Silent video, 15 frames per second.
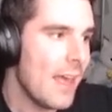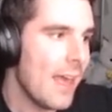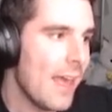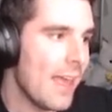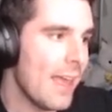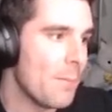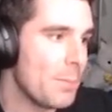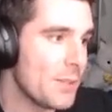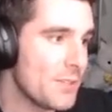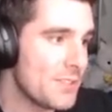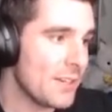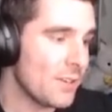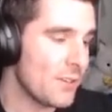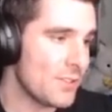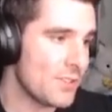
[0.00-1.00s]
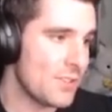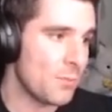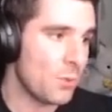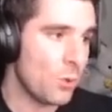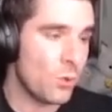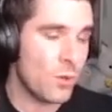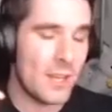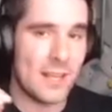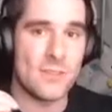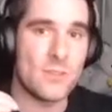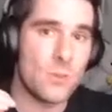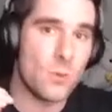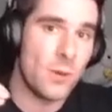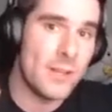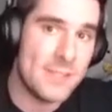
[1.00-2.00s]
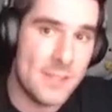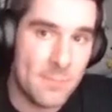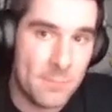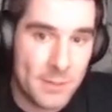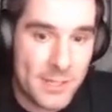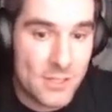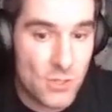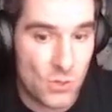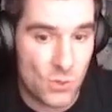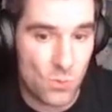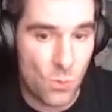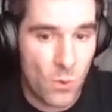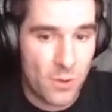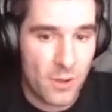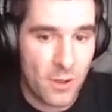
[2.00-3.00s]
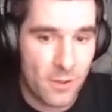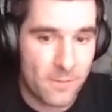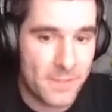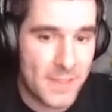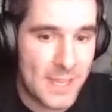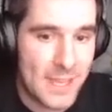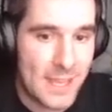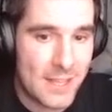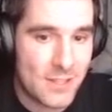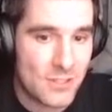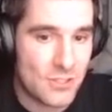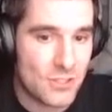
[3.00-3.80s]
Bloodstained Curse of the Moon is quite simply just one of the